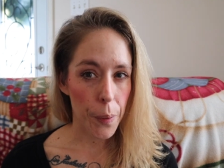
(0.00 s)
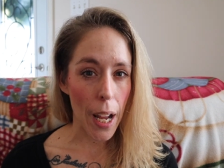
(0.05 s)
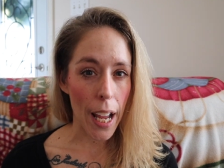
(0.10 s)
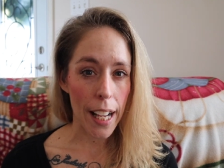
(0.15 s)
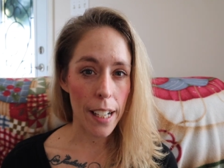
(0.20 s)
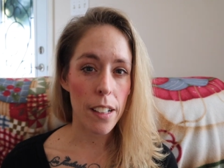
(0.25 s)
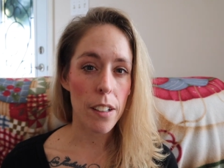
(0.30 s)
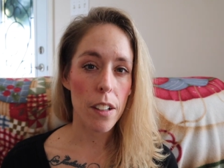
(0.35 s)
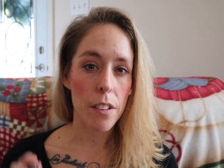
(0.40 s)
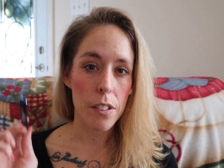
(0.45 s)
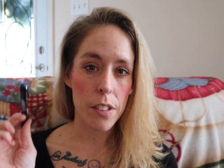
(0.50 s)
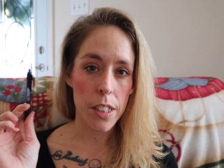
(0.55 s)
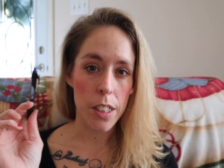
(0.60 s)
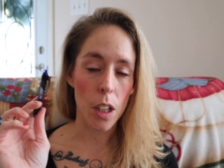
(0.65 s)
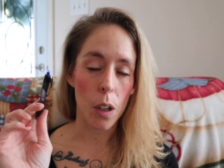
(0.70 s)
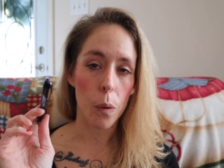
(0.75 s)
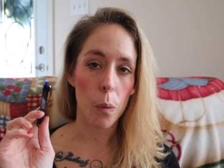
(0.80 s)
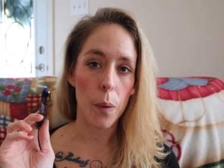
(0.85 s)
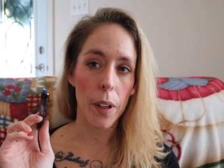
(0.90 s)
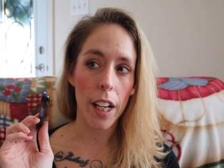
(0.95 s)
And
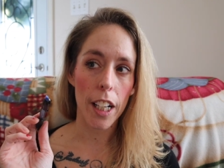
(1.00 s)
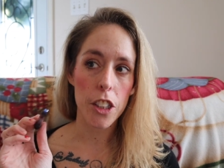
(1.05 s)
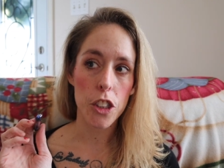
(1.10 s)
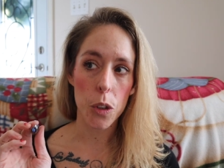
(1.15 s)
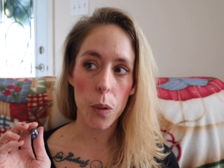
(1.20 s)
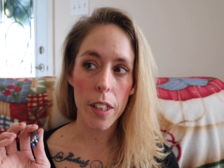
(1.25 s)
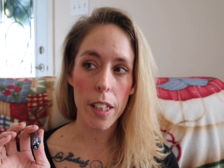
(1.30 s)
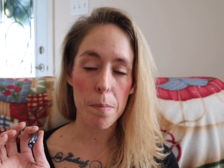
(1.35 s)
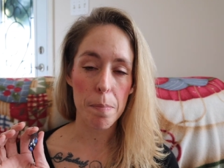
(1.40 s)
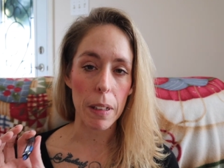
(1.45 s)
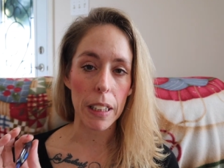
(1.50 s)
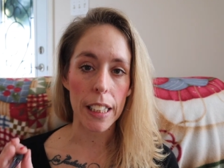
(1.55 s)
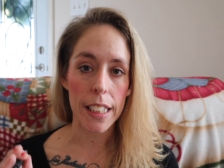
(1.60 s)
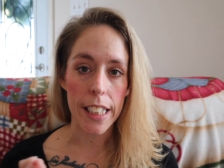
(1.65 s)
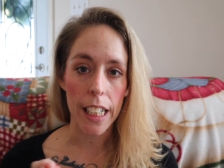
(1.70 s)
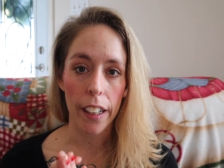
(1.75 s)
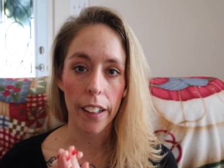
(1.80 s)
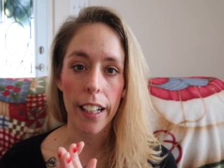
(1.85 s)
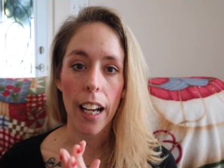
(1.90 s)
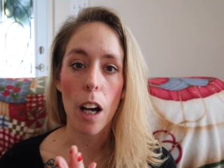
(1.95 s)
so when I joined the
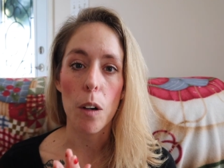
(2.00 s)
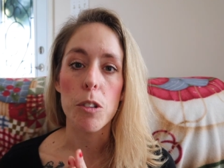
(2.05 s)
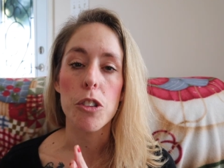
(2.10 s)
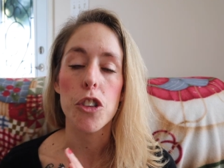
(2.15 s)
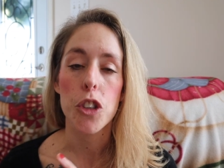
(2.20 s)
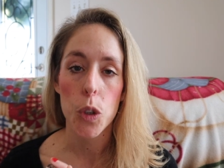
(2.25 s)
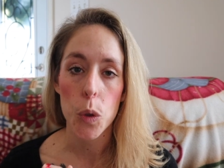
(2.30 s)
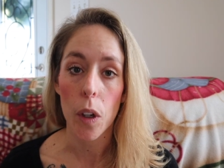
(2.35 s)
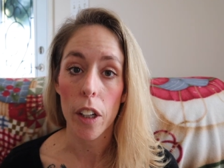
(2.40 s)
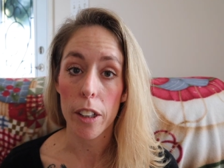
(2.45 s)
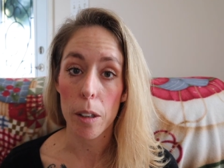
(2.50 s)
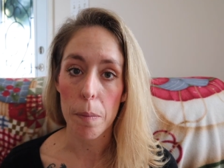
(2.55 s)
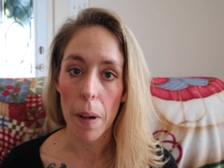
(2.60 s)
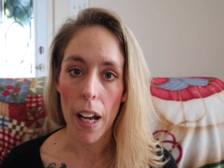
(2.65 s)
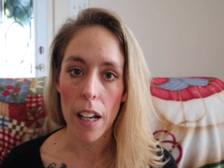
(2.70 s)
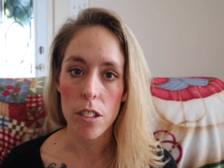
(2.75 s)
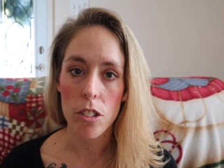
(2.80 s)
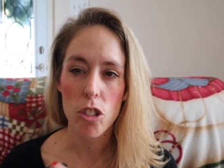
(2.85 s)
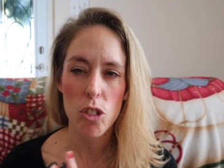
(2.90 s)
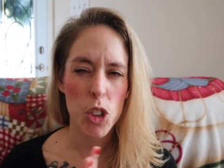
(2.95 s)
military, I was two hundred
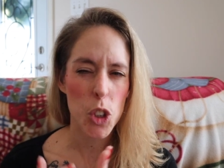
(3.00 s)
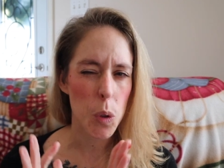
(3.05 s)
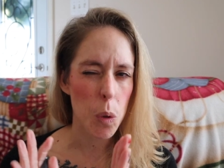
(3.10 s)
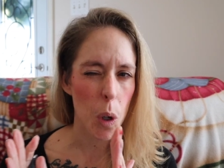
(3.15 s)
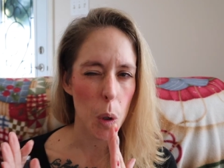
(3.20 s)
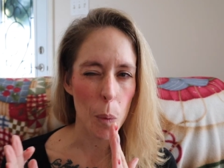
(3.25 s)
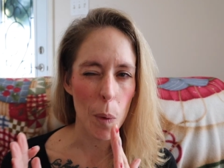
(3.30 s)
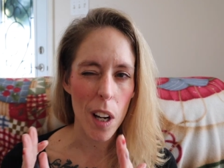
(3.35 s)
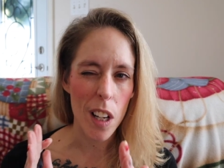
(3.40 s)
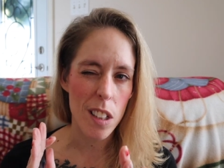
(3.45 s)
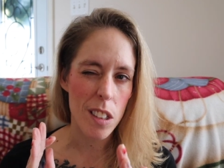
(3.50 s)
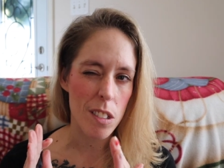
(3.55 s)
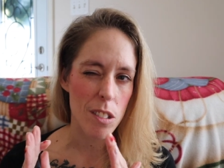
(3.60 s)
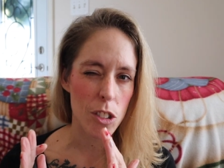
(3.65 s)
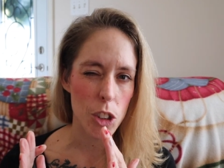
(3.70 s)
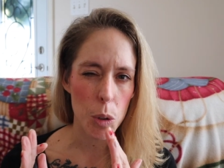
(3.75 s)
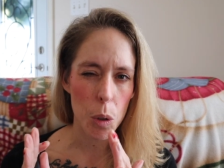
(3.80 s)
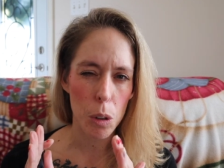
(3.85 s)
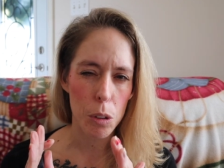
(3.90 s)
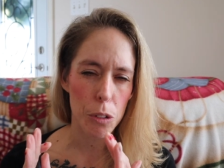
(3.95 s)
pounds, two oh one,
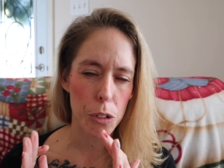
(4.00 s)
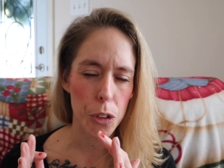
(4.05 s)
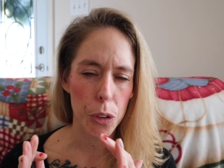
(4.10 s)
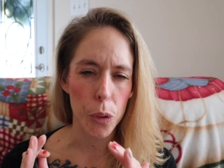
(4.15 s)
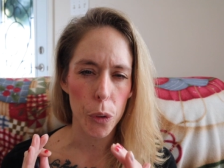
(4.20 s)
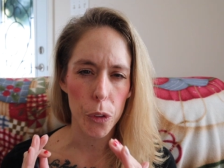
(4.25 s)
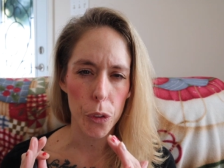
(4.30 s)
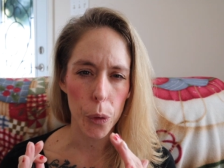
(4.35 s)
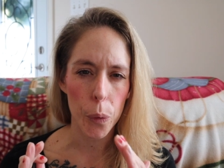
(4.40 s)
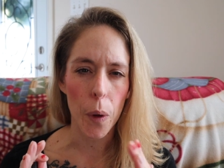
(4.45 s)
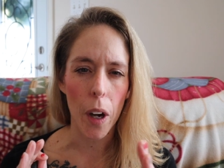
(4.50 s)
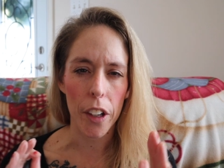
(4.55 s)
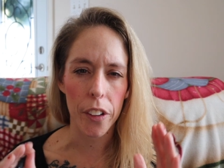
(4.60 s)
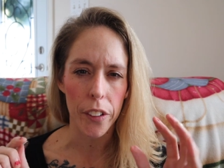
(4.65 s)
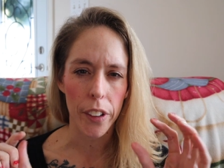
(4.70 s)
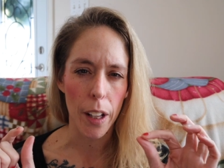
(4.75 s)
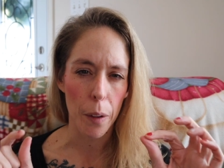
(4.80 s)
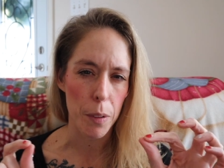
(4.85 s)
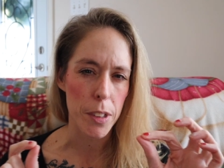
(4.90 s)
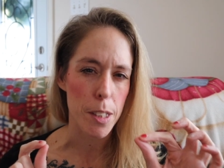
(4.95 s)
two oh two, two
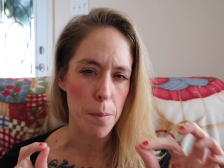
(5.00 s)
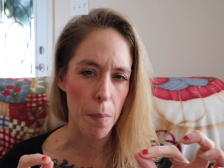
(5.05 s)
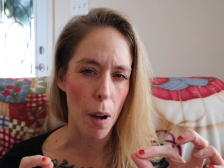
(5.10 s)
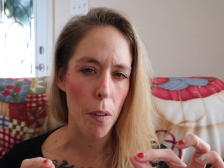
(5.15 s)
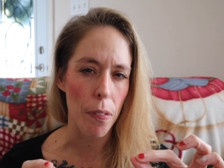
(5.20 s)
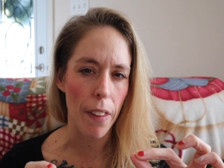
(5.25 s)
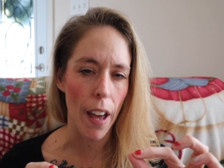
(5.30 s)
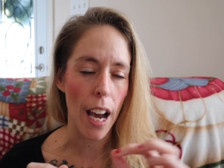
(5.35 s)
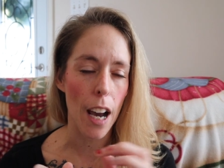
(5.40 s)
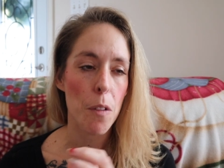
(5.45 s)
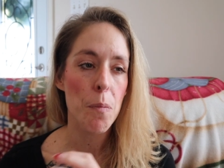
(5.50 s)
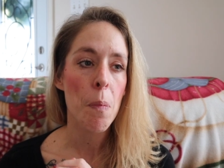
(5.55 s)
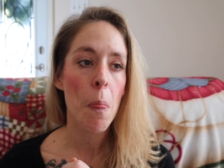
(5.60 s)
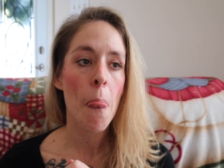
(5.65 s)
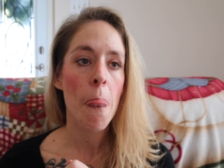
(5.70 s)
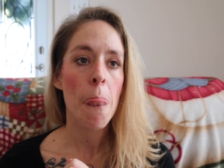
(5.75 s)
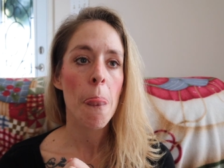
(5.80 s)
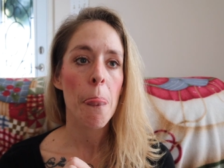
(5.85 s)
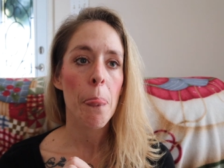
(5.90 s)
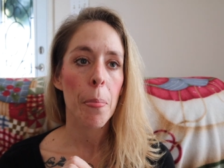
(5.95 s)
hundred, I was about that.
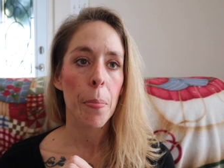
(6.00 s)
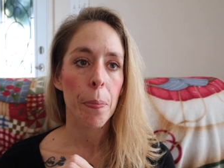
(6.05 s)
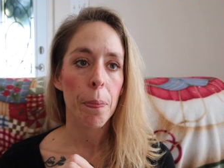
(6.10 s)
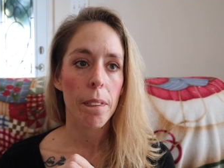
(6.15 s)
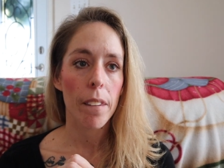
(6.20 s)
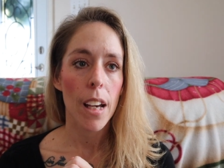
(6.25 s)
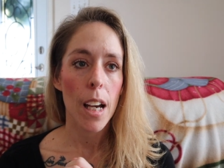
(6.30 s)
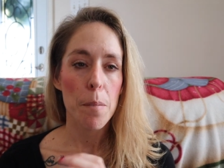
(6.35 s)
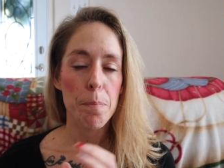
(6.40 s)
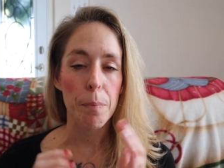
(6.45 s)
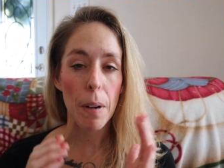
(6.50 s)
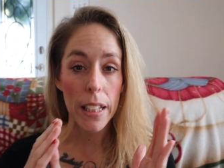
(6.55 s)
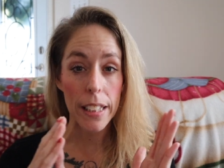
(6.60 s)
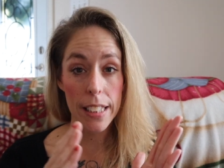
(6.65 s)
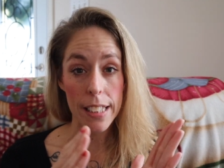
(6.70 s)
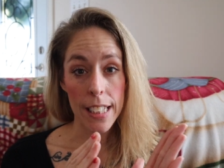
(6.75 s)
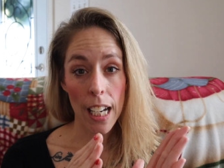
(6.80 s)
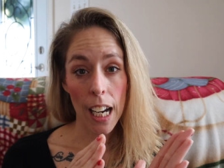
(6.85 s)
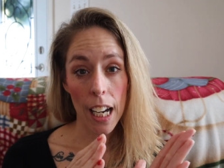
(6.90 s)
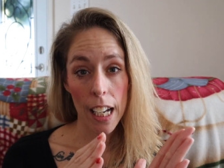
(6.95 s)
By
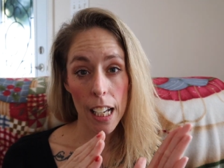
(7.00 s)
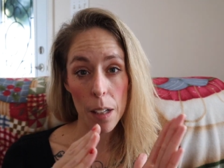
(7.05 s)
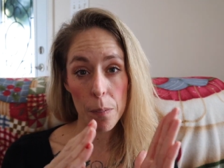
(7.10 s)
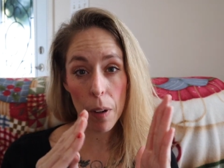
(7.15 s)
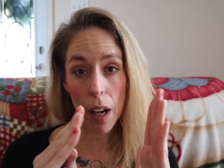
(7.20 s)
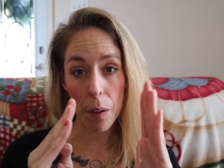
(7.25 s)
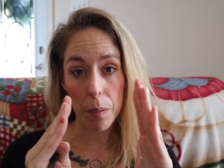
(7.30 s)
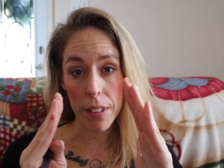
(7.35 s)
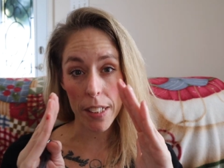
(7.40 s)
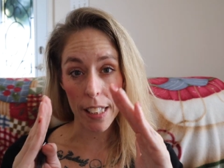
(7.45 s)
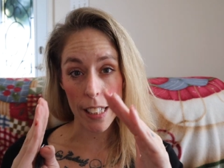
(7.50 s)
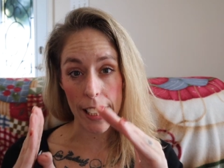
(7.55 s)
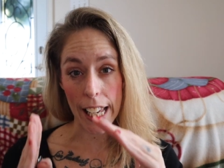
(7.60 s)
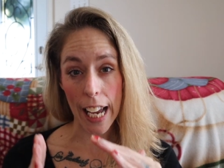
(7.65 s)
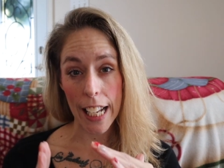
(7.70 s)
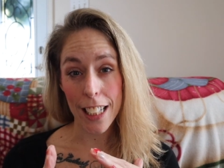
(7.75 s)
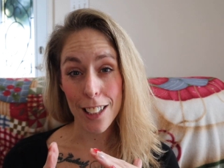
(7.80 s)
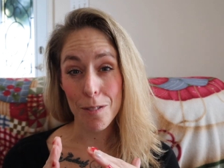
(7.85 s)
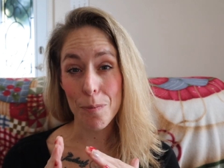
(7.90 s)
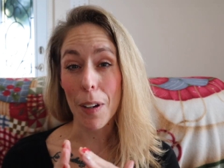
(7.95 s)
the time I was in the
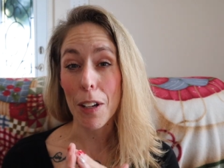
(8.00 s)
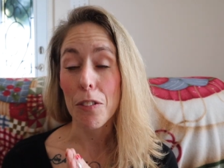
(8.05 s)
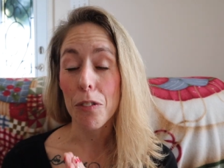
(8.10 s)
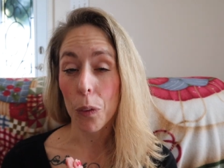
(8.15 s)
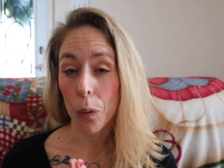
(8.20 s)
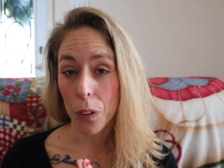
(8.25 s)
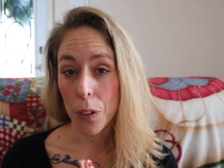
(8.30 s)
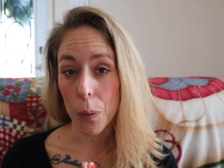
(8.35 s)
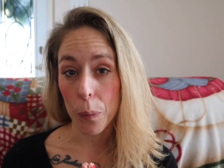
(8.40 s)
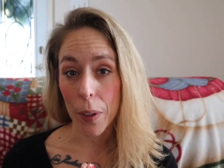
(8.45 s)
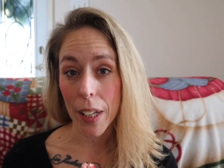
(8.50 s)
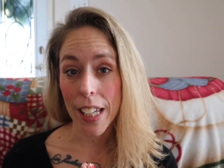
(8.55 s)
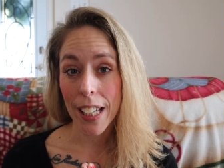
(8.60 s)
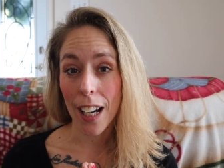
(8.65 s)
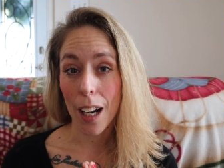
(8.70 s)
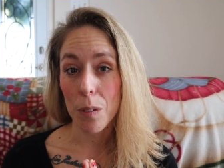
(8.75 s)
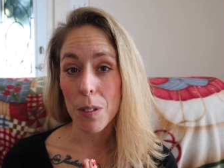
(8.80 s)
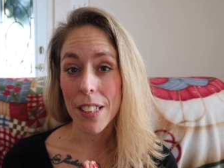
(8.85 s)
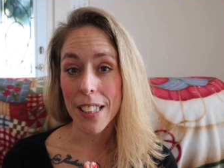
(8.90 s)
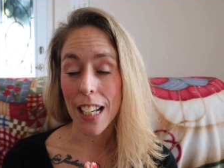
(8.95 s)
end of my fourth week,
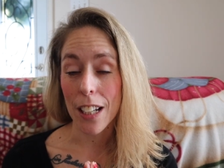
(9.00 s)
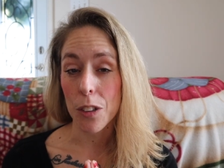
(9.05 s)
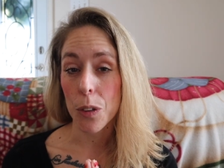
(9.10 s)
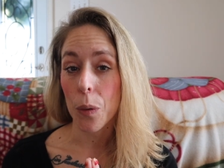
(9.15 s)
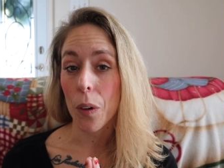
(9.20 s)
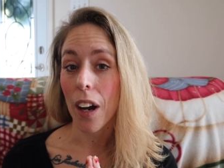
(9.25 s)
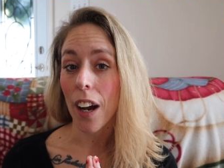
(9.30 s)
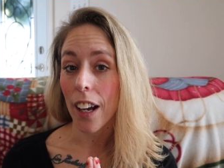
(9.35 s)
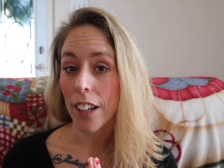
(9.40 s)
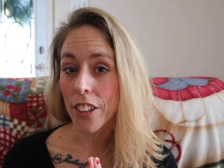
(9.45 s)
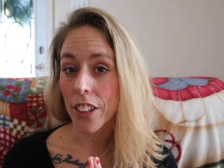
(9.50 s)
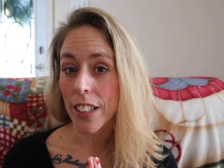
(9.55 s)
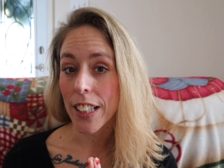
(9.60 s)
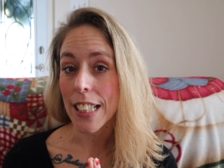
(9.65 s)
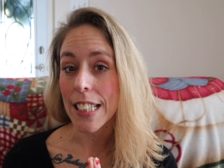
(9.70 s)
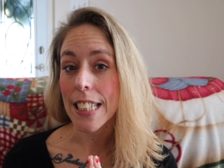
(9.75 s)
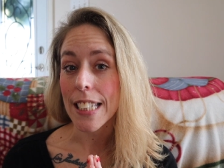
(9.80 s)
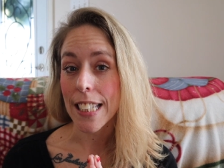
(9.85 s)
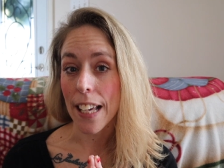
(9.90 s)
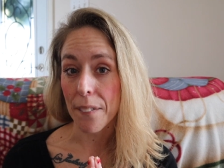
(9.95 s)
I was down to one hundred
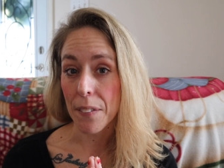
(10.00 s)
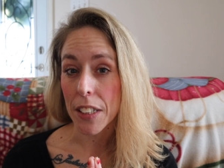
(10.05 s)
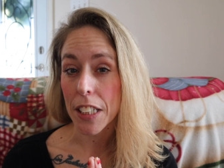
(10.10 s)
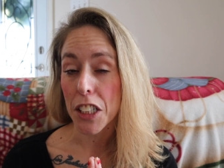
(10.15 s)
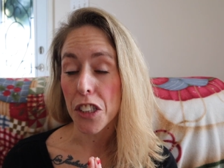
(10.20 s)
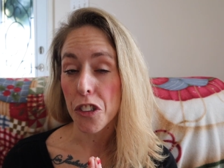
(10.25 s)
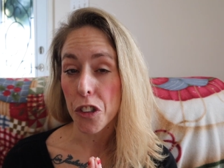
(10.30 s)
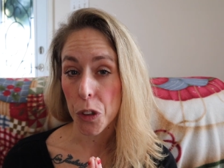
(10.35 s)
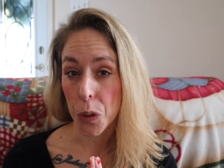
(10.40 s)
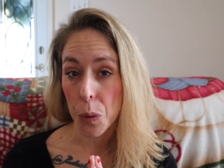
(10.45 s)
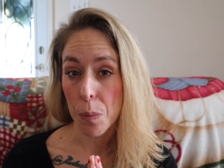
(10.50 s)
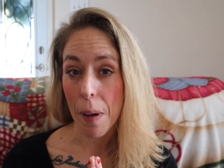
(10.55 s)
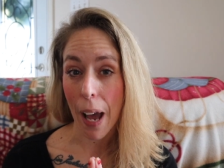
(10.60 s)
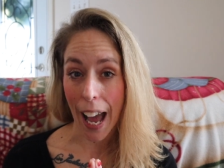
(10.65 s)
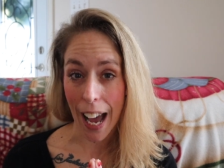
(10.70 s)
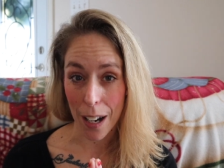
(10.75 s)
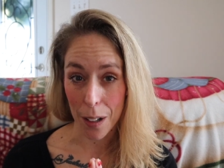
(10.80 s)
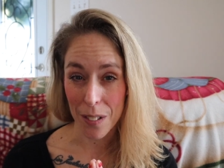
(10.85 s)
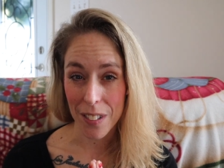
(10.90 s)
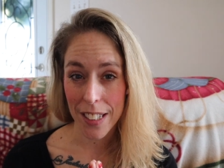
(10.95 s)
seventy-two
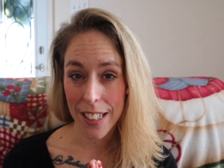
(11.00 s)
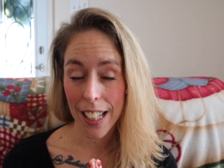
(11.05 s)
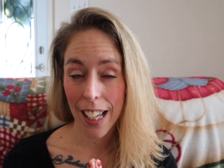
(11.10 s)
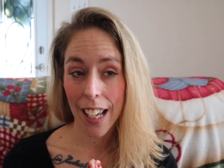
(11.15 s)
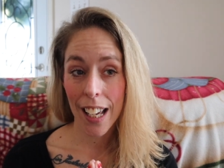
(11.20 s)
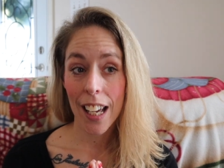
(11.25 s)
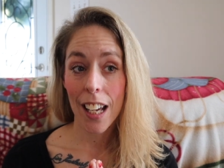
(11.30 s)
pounds.